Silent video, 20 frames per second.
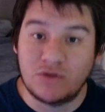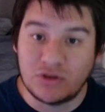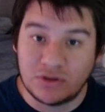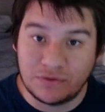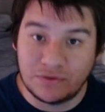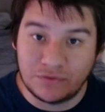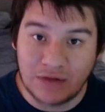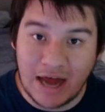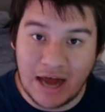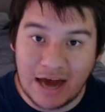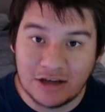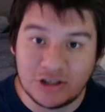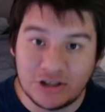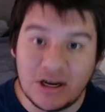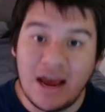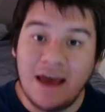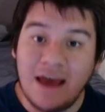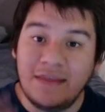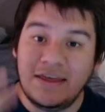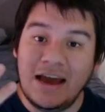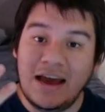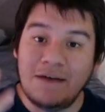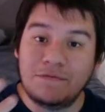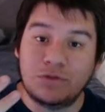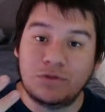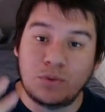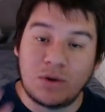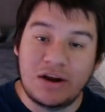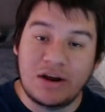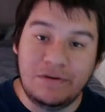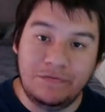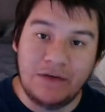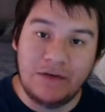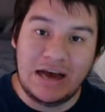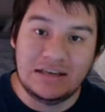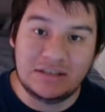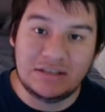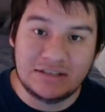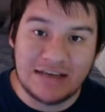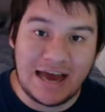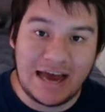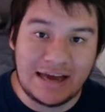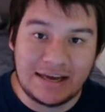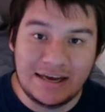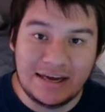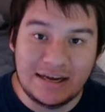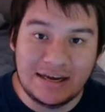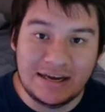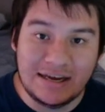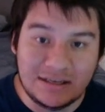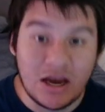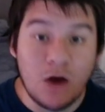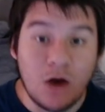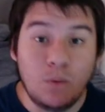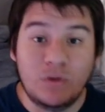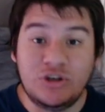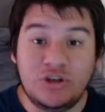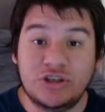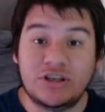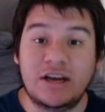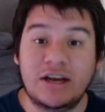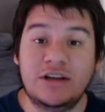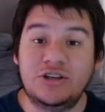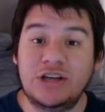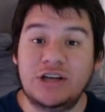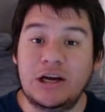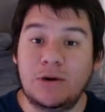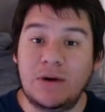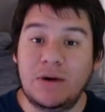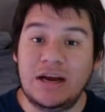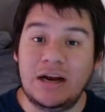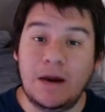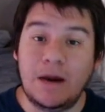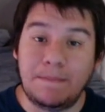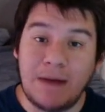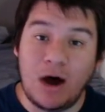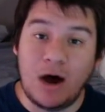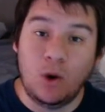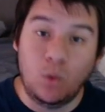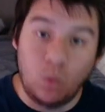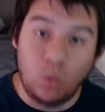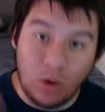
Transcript: Flash, they have 3 fast attack hits, which is going to generate about 1